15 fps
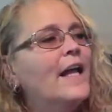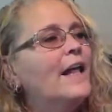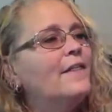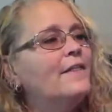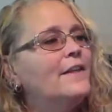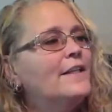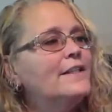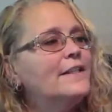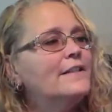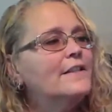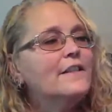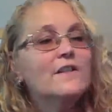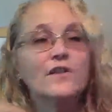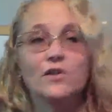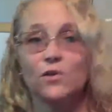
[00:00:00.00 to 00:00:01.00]
This is a
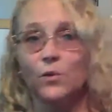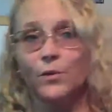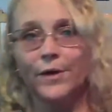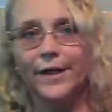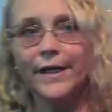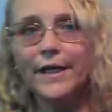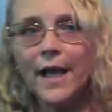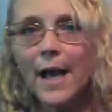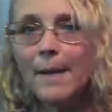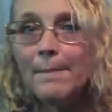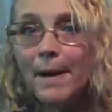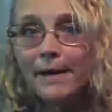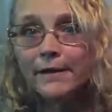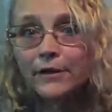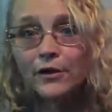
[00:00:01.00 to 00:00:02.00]
story
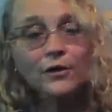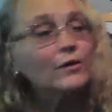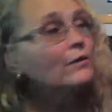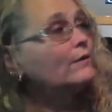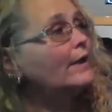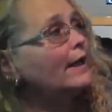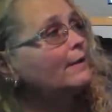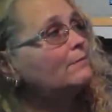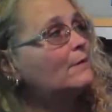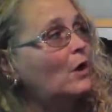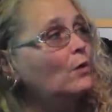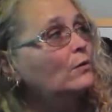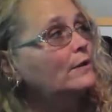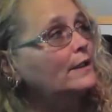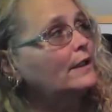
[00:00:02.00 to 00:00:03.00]
about a girl named
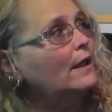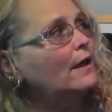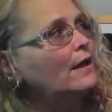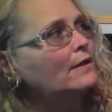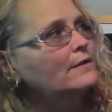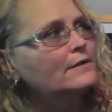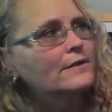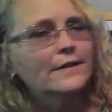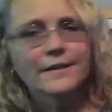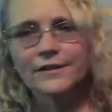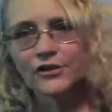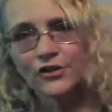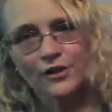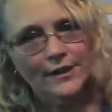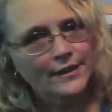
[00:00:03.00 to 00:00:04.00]
Goldilocks.
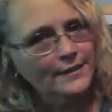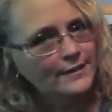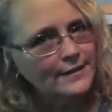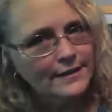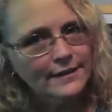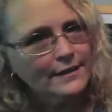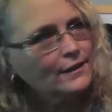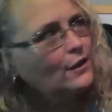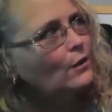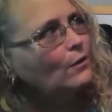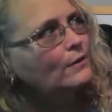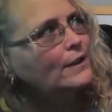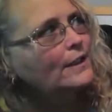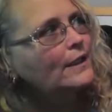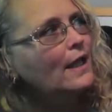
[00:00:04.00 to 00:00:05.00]
She isn't the
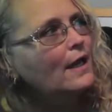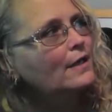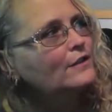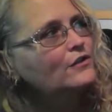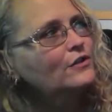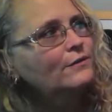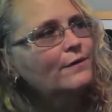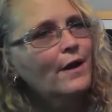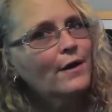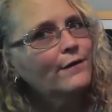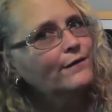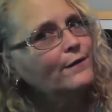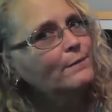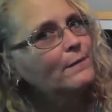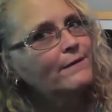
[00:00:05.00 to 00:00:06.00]
Goldilocks you know
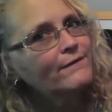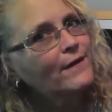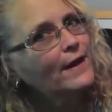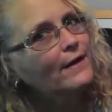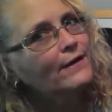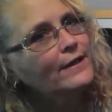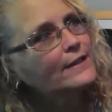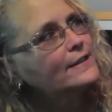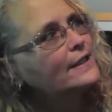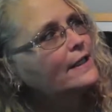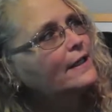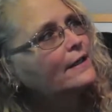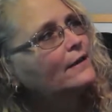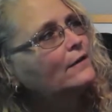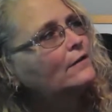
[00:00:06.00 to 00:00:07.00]
from the fairy
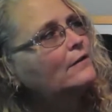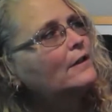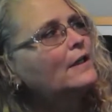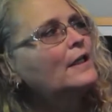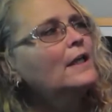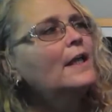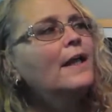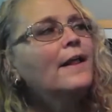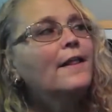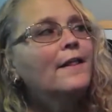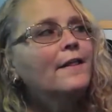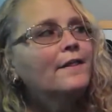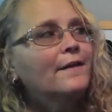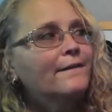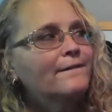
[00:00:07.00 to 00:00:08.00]
tale.
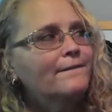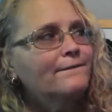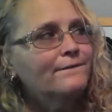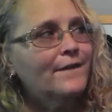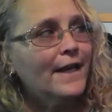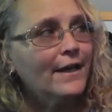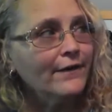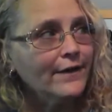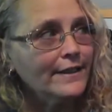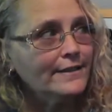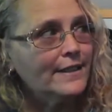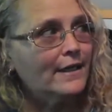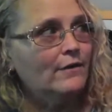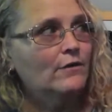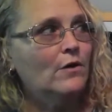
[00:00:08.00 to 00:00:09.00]
The fairy
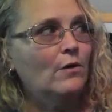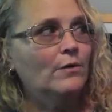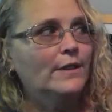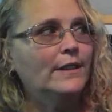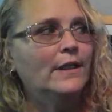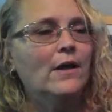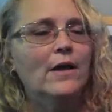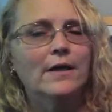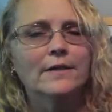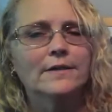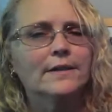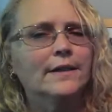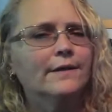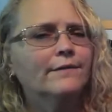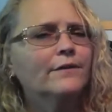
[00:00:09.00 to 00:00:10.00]
tale Goldilocks
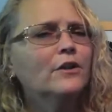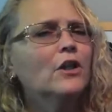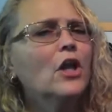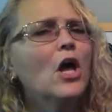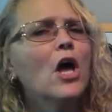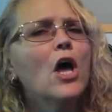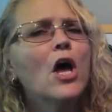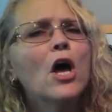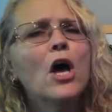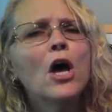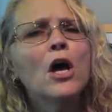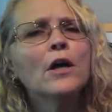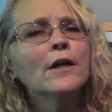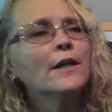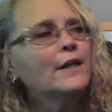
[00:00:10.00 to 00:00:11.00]
lived
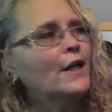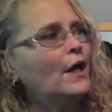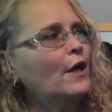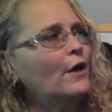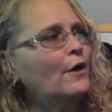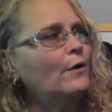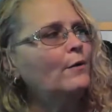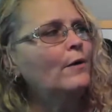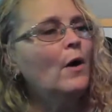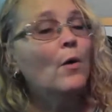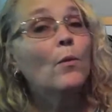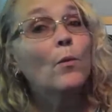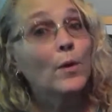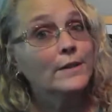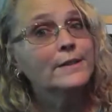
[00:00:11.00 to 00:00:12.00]
long ago,
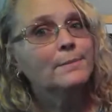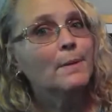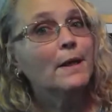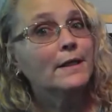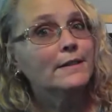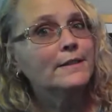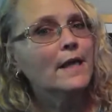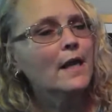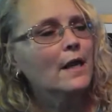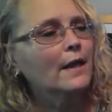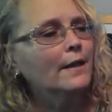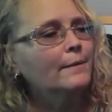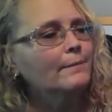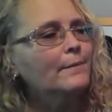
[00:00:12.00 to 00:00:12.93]
once upon a time.